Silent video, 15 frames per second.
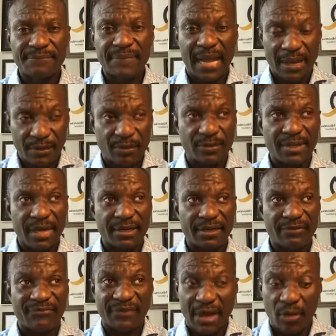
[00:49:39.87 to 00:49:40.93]

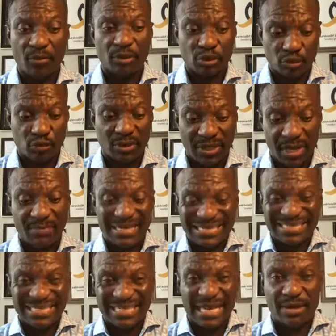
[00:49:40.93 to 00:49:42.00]
If I was to come and
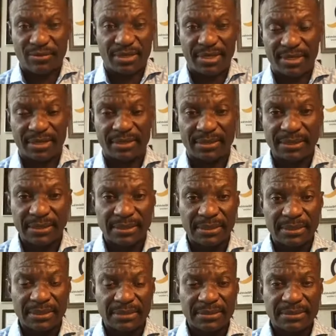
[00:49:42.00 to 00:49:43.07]
sit down here
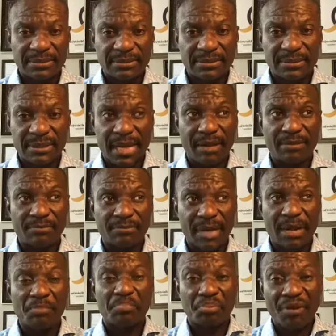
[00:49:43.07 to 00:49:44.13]
and
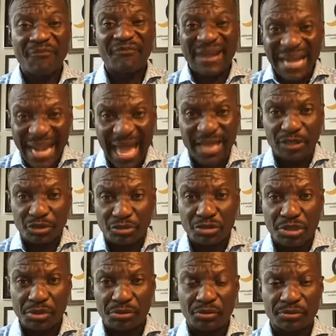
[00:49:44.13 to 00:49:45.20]
prophesize to
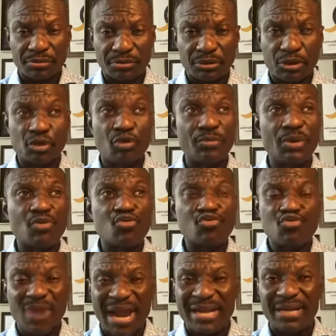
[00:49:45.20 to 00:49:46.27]
you, you'll be
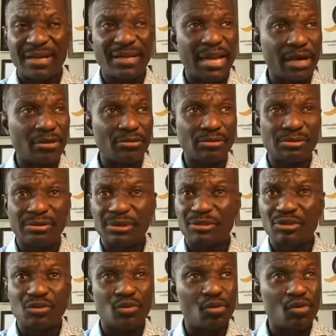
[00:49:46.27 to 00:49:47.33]
running and
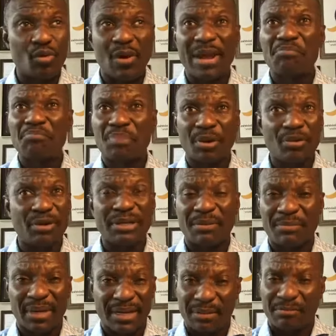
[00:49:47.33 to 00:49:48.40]
you'll go and borrow the
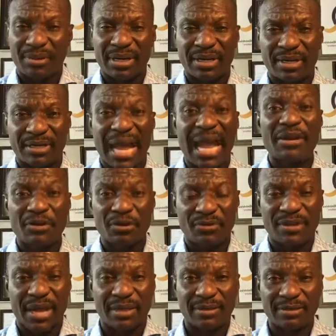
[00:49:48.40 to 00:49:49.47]
money and bring it. I know
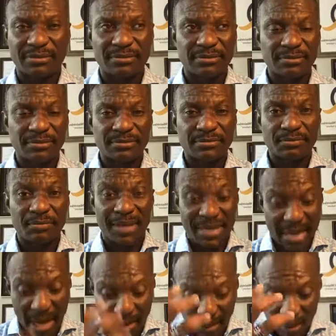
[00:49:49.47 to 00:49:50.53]
that. But
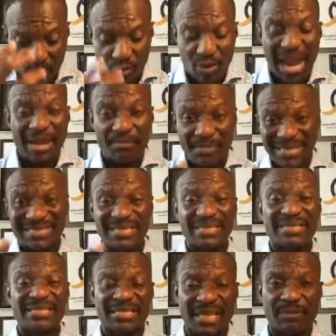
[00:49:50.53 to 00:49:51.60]
now the right
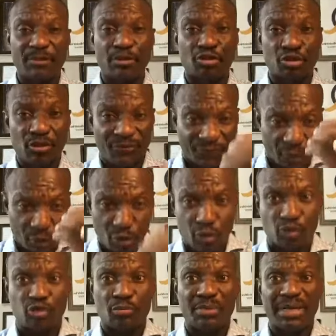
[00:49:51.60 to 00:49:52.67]
message is coming to you for
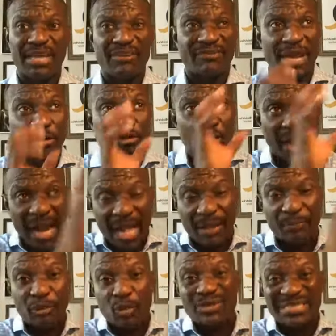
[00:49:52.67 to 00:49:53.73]
you to believe and to
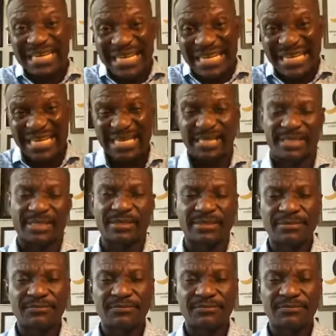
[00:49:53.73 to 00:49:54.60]
help those in need.